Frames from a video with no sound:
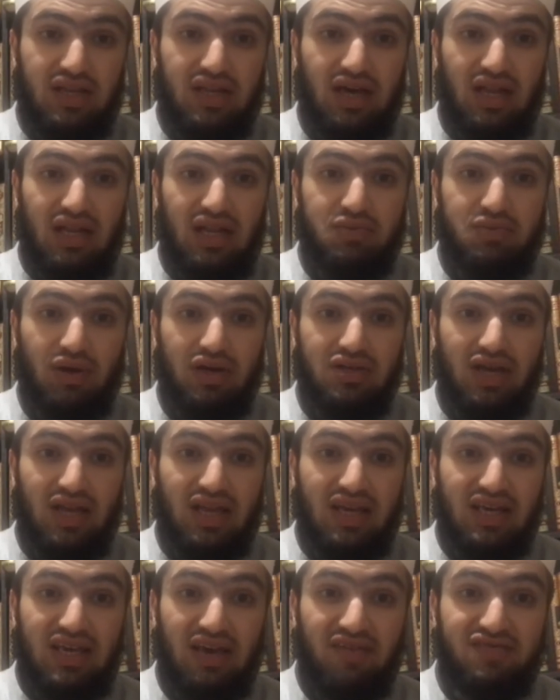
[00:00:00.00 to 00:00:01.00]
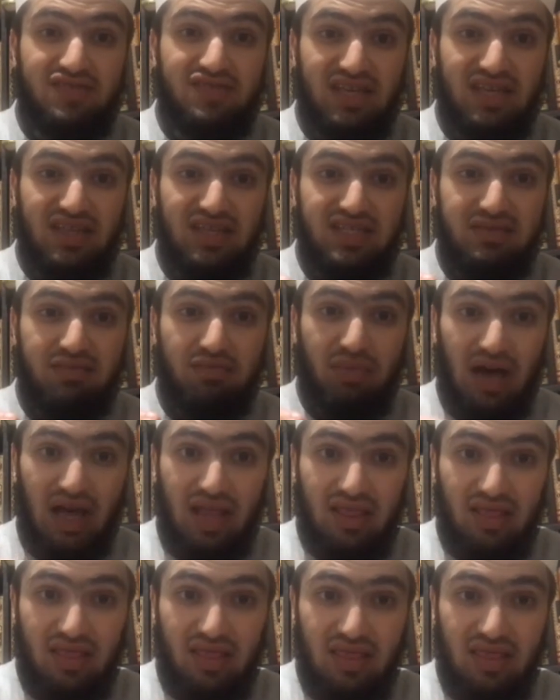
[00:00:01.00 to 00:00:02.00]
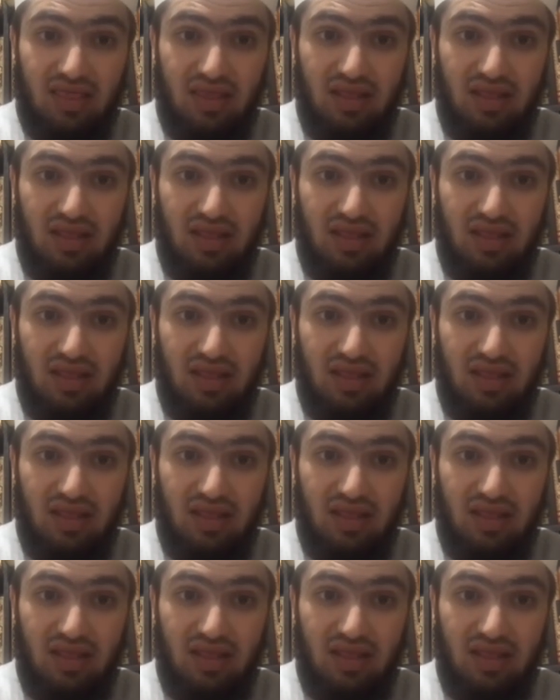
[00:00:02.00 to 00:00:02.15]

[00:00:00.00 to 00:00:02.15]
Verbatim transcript: and Allah subhanahu wa ta'ala gives in this month